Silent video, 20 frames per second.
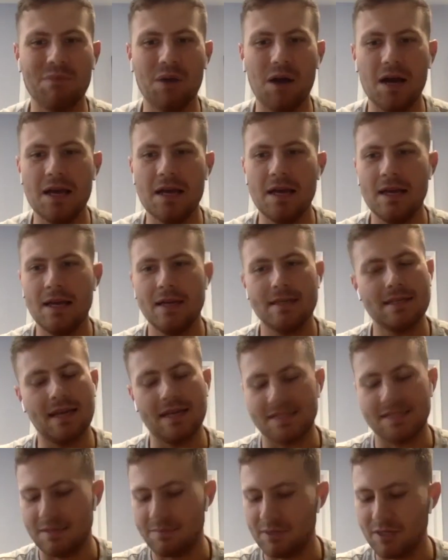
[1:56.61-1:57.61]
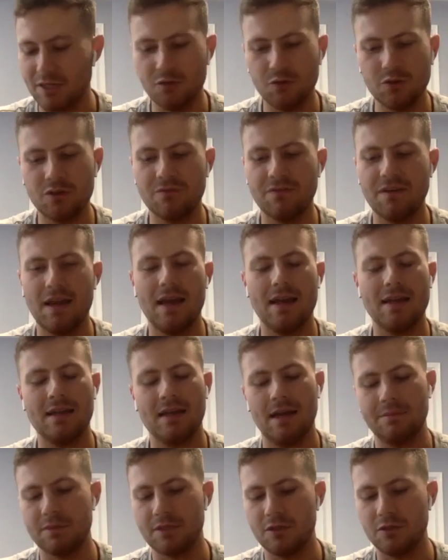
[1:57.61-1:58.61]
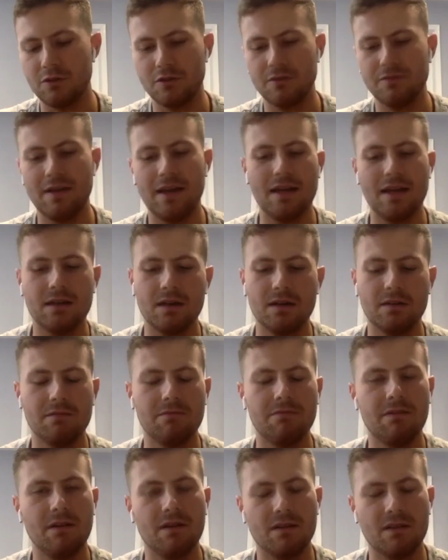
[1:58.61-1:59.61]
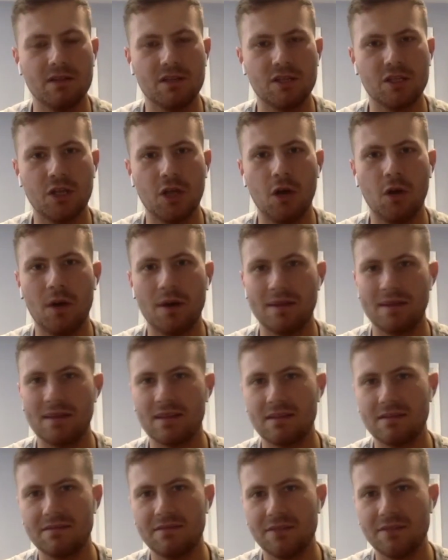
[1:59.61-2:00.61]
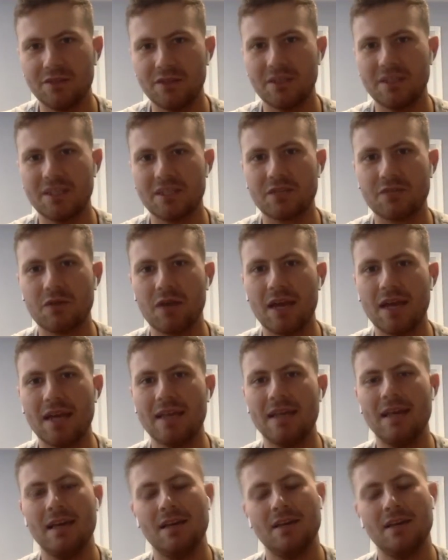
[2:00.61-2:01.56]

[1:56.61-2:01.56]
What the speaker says: But yes, I'm a huge fan. I'm a huge fan of the show. I think the vision is great.